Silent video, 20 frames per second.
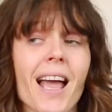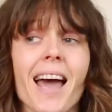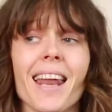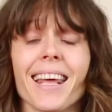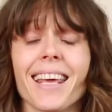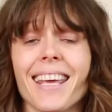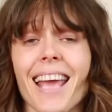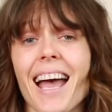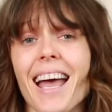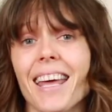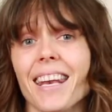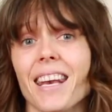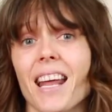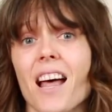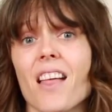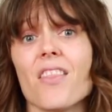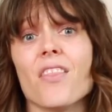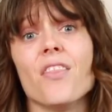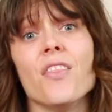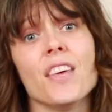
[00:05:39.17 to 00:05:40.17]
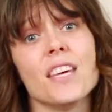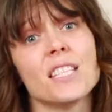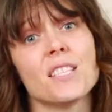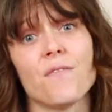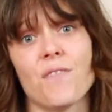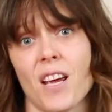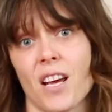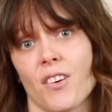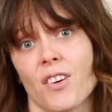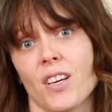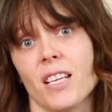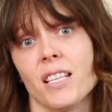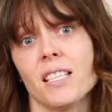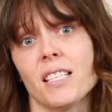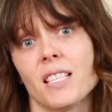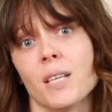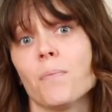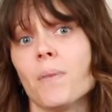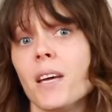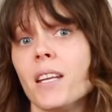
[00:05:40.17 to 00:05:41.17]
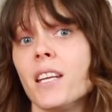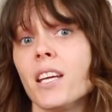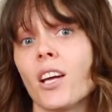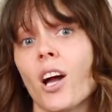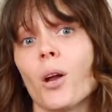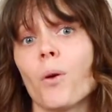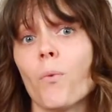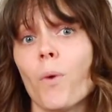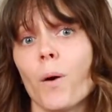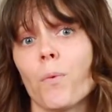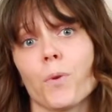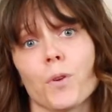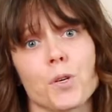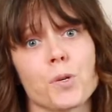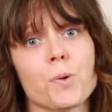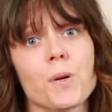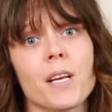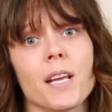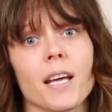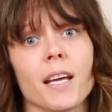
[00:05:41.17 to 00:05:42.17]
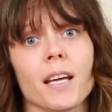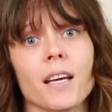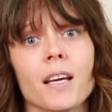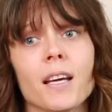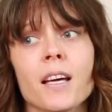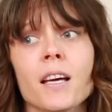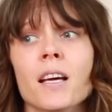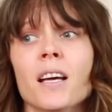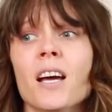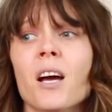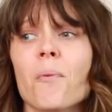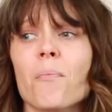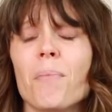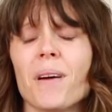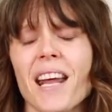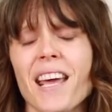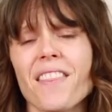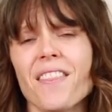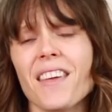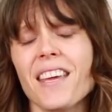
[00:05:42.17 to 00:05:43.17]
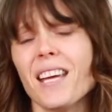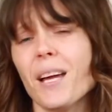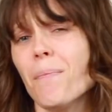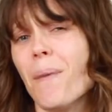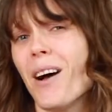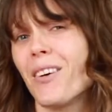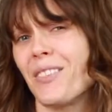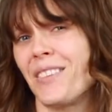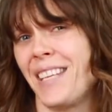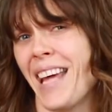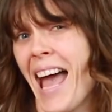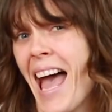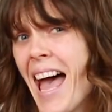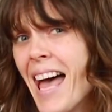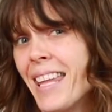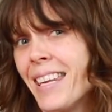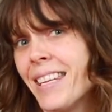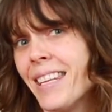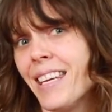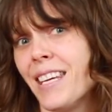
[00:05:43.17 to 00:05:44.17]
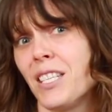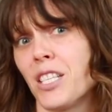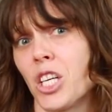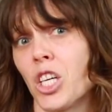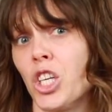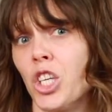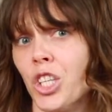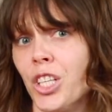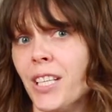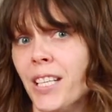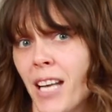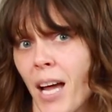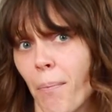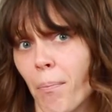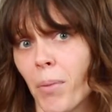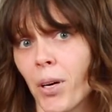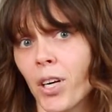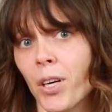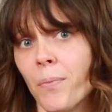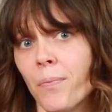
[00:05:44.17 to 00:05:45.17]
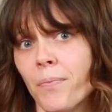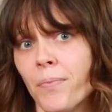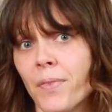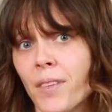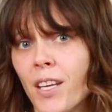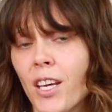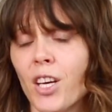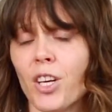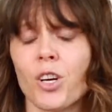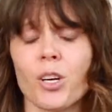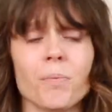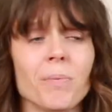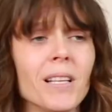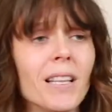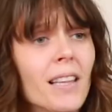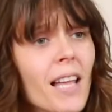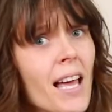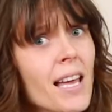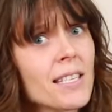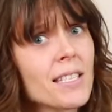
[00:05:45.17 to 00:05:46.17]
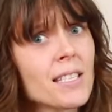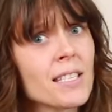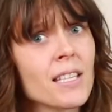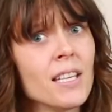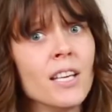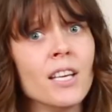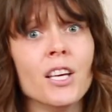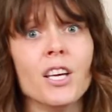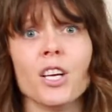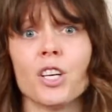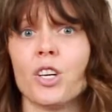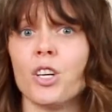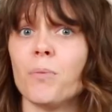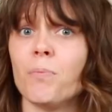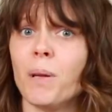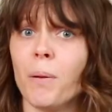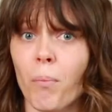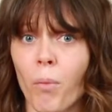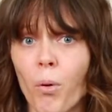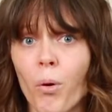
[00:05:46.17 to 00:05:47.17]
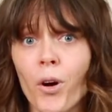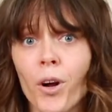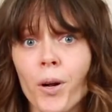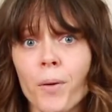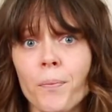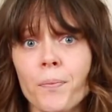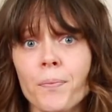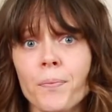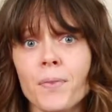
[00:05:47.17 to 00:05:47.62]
And again, this varies depending on what we're treating. But I think about 10 is a good number. It could be less, it could be more.